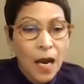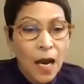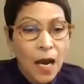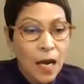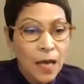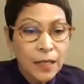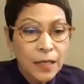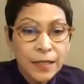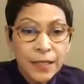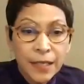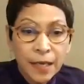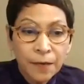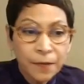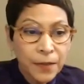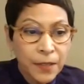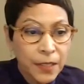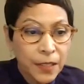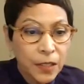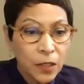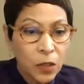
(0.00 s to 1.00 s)
Uh,
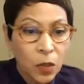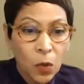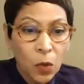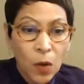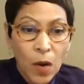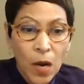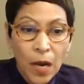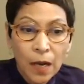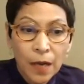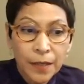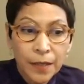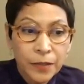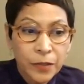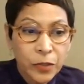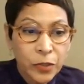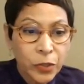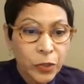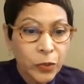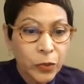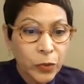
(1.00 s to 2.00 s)
definitely go
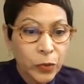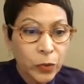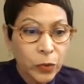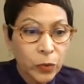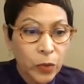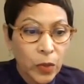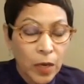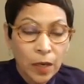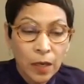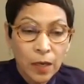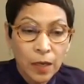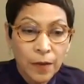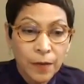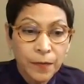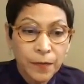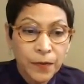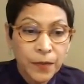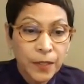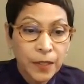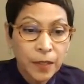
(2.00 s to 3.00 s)
on to
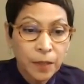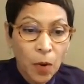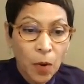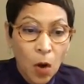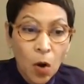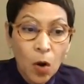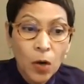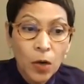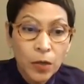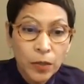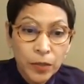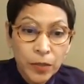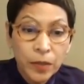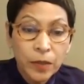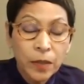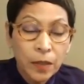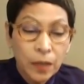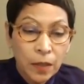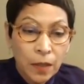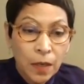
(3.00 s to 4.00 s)
uh, the PARD
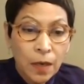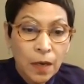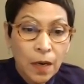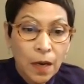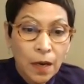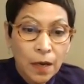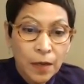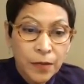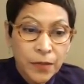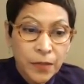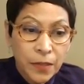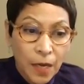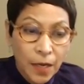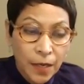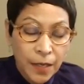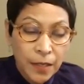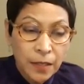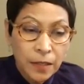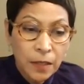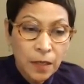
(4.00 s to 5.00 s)
uh,
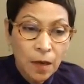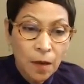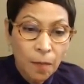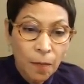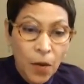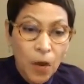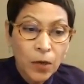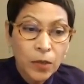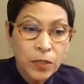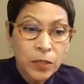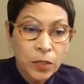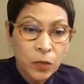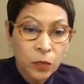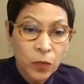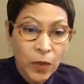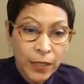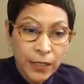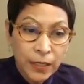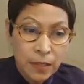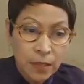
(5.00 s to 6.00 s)
site, Parks and
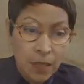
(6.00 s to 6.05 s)
Rec